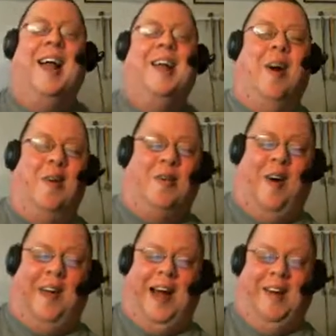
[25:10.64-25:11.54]
Don't
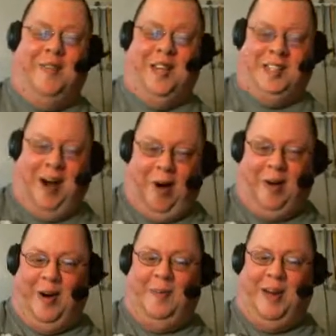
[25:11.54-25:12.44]
fall out, Devontae. Hold
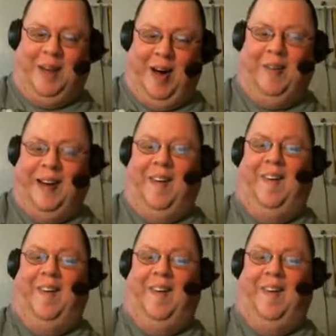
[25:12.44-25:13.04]
on, baby. Hold on.